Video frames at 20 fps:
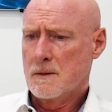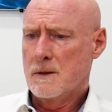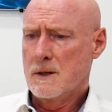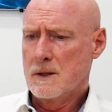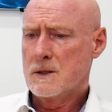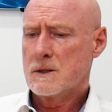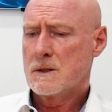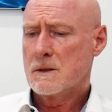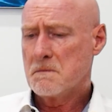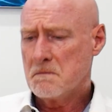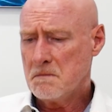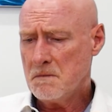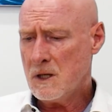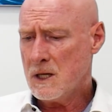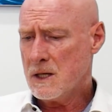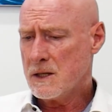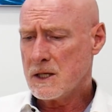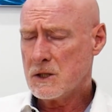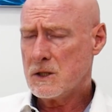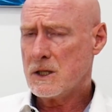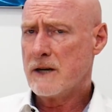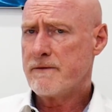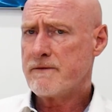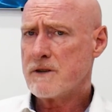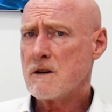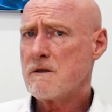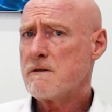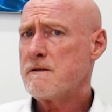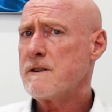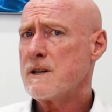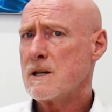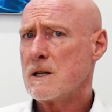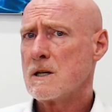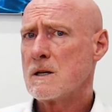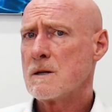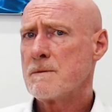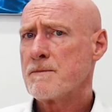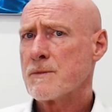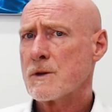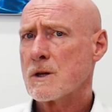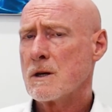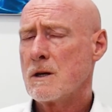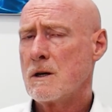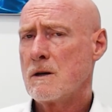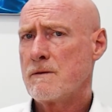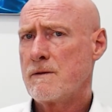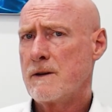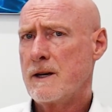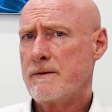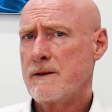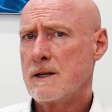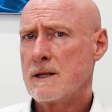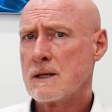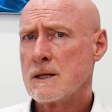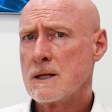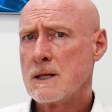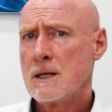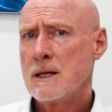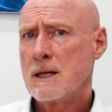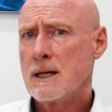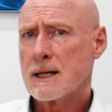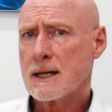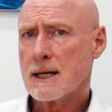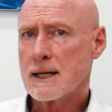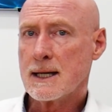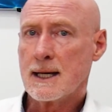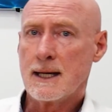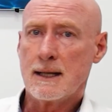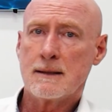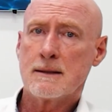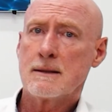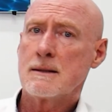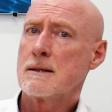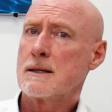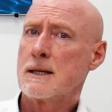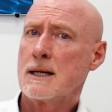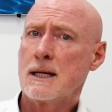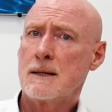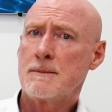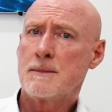they should have no fear of having a gun held to their head